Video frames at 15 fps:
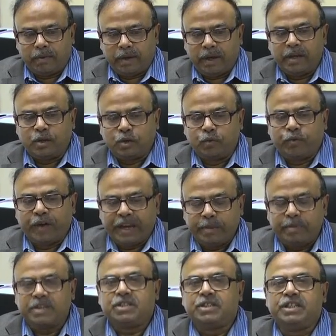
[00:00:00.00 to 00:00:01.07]
very
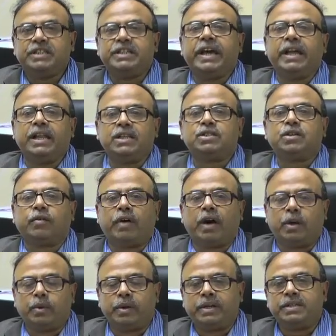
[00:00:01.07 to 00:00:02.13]
much details of
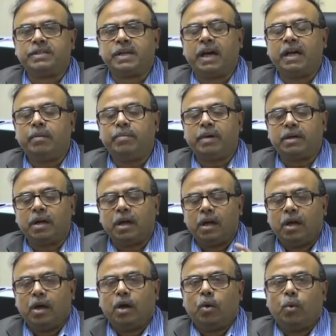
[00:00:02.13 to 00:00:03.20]
hardware design, but
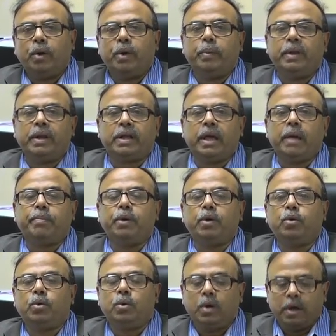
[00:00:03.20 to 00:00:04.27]
we will keep
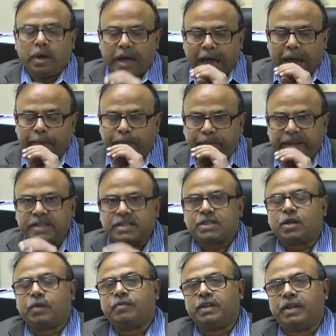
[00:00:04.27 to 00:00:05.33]
you abreast
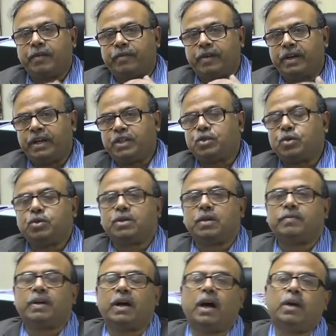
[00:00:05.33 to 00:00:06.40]
of the different issues
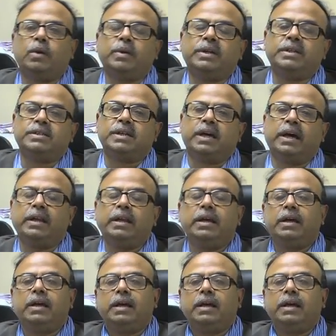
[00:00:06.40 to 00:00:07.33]
of the hardware design.